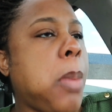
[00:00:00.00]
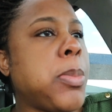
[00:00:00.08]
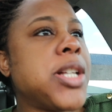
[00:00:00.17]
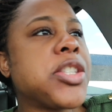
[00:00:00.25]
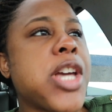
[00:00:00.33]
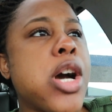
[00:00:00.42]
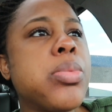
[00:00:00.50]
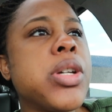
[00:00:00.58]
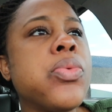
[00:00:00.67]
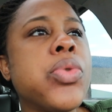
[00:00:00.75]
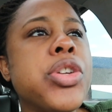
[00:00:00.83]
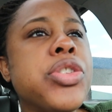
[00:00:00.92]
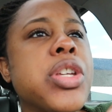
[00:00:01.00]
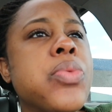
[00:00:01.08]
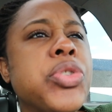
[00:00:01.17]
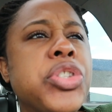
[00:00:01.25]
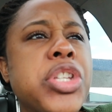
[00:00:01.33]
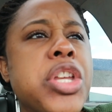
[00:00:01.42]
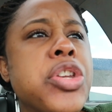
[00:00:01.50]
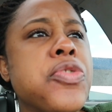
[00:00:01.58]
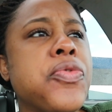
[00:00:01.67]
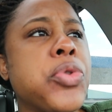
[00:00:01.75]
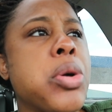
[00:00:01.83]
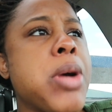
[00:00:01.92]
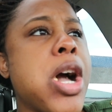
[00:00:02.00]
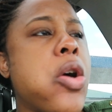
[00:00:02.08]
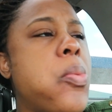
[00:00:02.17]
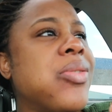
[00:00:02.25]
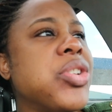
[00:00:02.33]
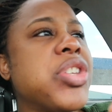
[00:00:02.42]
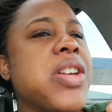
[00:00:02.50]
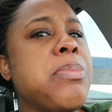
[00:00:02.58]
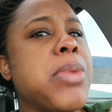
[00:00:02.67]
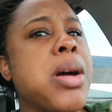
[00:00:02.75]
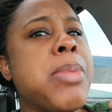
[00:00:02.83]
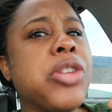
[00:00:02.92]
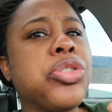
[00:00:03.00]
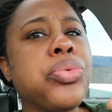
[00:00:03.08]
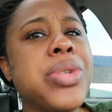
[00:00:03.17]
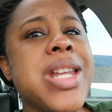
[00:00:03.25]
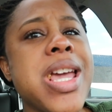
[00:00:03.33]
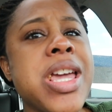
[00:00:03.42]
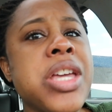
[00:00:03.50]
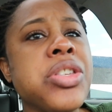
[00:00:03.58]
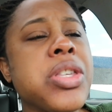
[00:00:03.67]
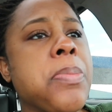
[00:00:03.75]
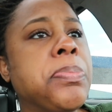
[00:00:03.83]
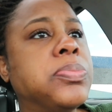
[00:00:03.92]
My scalp, it was tender for about, I would say about 3 days.